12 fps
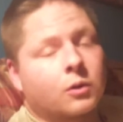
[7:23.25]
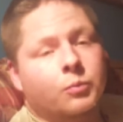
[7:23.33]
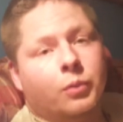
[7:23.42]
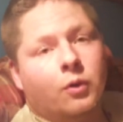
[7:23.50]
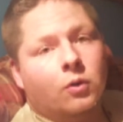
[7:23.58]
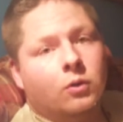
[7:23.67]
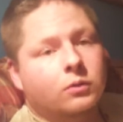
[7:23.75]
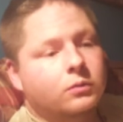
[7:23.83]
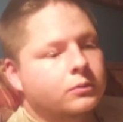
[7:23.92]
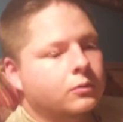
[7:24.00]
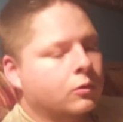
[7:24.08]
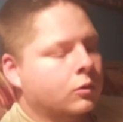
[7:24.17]
or a
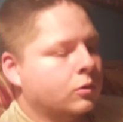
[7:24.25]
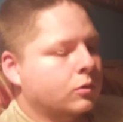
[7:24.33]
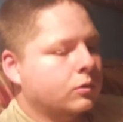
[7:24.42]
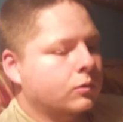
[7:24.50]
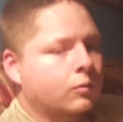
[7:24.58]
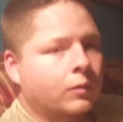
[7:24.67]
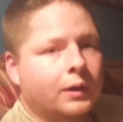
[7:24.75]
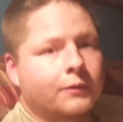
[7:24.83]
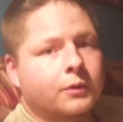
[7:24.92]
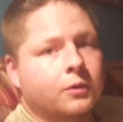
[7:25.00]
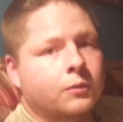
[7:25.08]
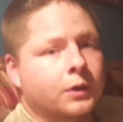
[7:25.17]
bowl or
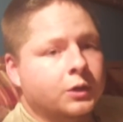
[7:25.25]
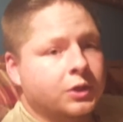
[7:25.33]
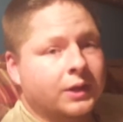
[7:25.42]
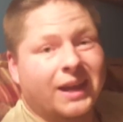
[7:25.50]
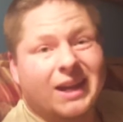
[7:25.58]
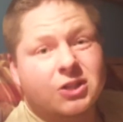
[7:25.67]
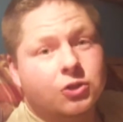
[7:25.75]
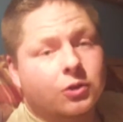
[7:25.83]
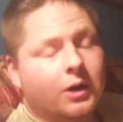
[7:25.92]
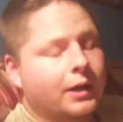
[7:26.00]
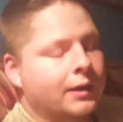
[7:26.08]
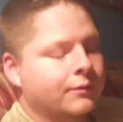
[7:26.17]
whatever you wish, an
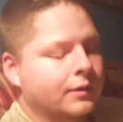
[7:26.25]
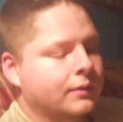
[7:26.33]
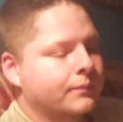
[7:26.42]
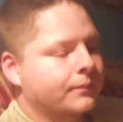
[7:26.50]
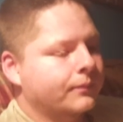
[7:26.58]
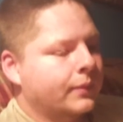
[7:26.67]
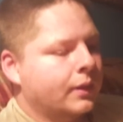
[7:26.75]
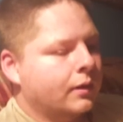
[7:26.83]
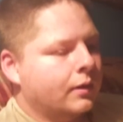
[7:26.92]
ashtray even.